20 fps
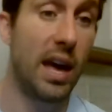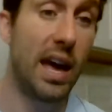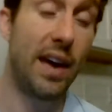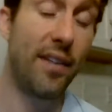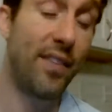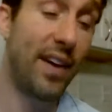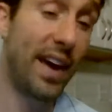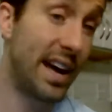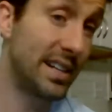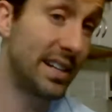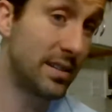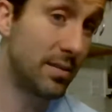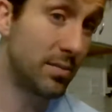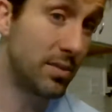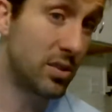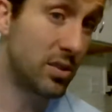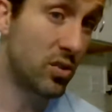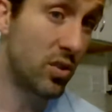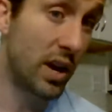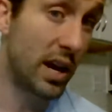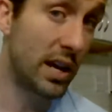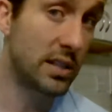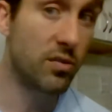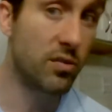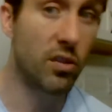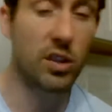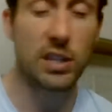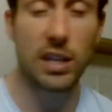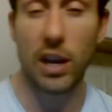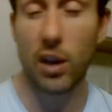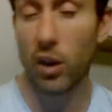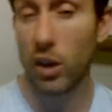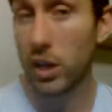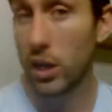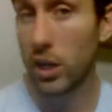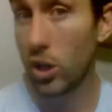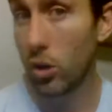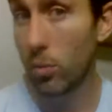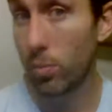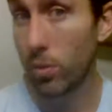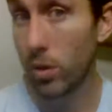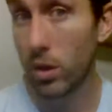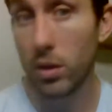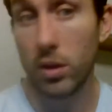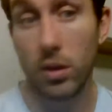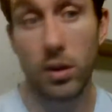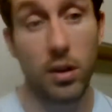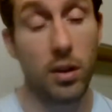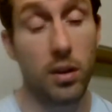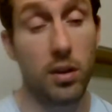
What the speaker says: Have had some transfers. Eric Gilbert,